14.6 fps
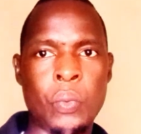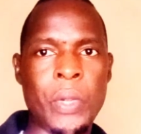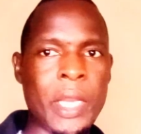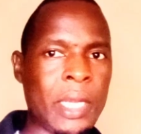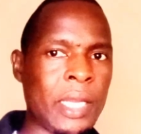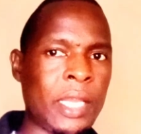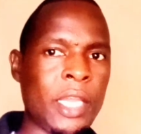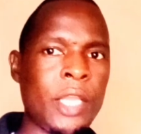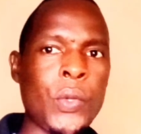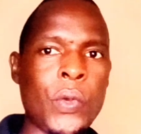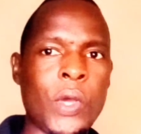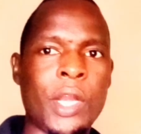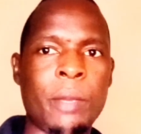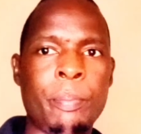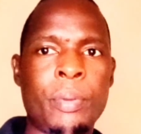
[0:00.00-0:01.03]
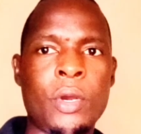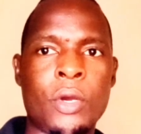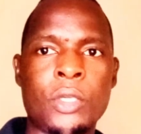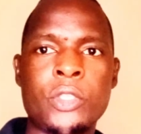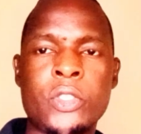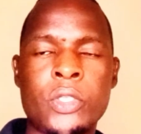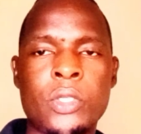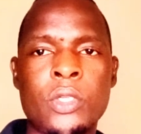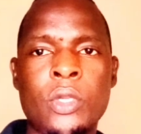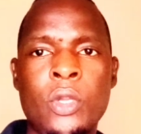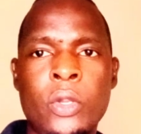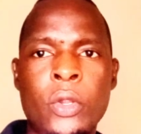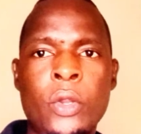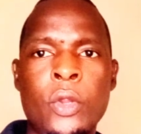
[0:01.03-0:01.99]
when in your report
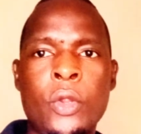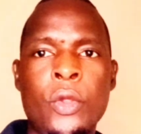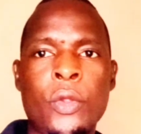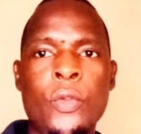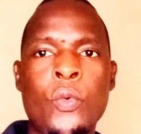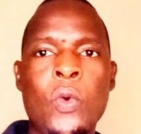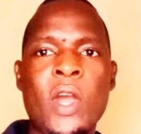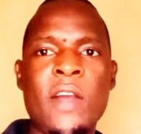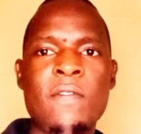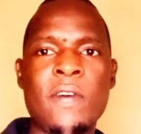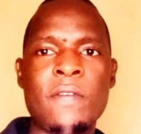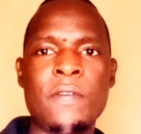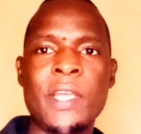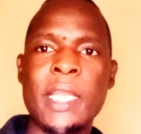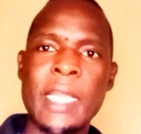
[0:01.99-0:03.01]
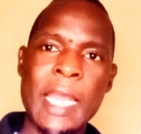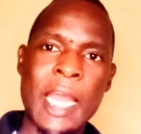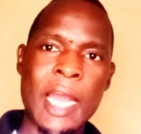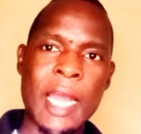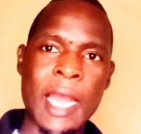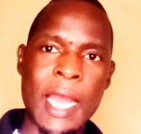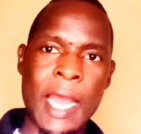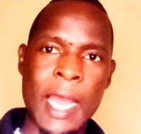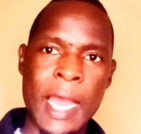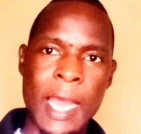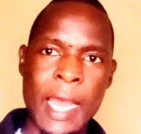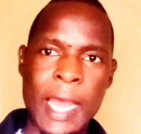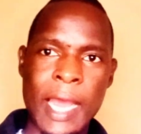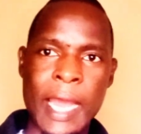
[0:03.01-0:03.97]
you have a very
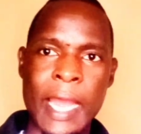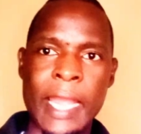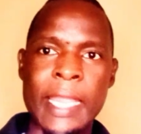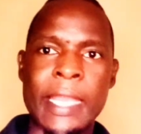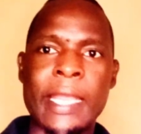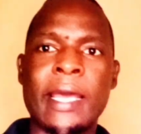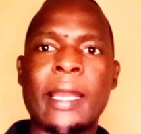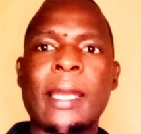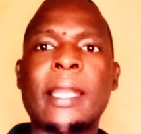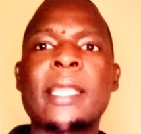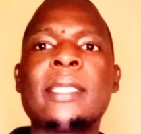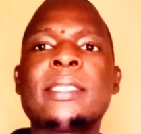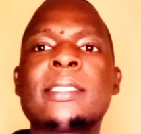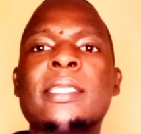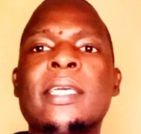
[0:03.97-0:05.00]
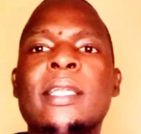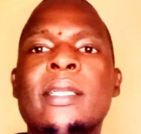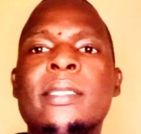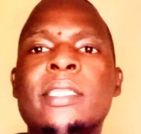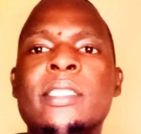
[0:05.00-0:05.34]
high red cell